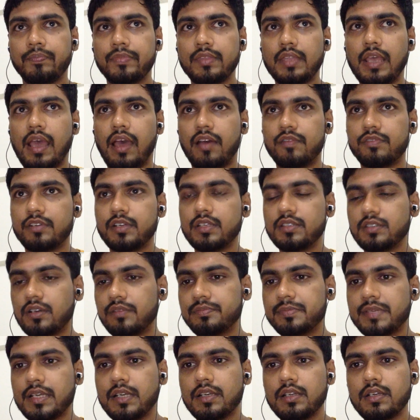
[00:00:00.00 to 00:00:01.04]
the average
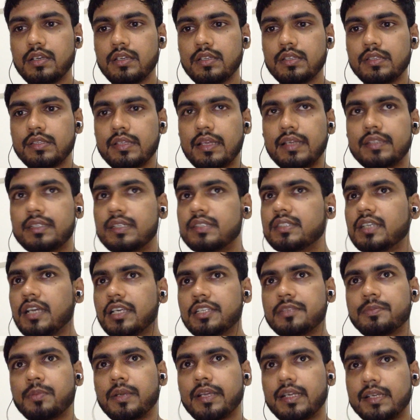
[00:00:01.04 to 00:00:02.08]
of that, that is
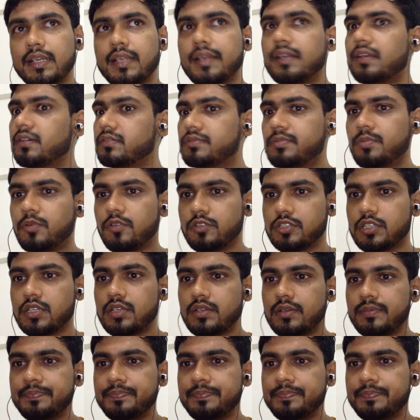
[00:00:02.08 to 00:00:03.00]
expected exposure.